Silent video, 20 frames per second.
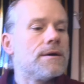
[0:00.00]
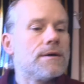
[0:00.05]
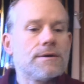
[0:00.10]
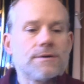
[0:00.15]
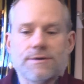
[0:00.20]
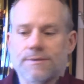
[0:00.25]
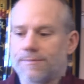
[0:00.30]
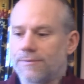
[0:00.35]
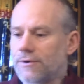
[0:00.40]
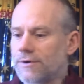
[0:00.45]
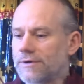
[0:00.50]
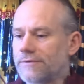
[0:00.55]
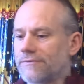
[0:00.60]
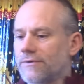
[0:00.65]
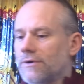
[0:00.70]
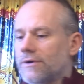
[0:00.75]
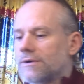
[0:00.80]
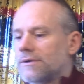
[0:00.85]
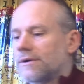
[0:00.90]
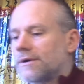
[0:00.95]
Supportive
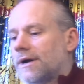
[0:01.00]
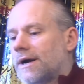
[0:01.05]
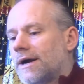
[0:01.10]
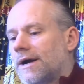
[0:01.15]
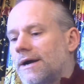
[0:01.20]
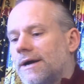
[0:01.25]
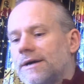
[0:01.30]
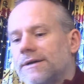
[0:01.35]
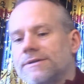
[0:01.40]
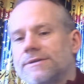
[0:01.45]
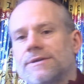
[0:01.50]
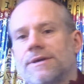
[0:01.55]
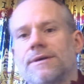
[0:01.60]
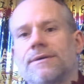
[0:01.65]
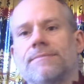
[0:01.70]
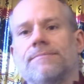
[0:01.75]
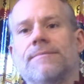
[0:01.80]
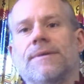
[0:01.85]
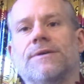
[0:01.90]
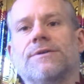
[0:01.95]
Oracle Cards,
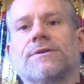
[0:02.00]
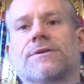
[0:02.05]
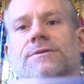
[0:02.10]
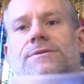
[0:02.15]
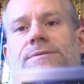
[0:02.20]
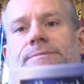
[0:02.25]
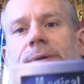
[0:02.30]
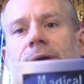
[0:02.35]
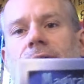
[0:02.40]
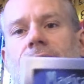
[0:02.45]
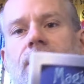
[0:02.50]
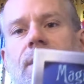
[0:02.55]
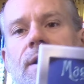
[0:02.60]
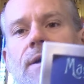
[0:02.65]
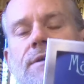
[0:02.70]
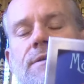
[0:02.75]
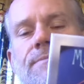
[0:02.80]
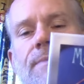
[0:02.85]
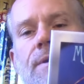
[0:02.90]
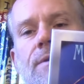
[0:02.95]
Magical Spell
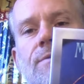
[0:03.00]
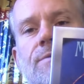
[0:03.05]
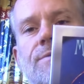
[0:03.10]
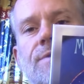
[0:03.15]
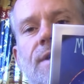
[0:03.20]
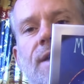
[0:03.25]
Cards by Lucy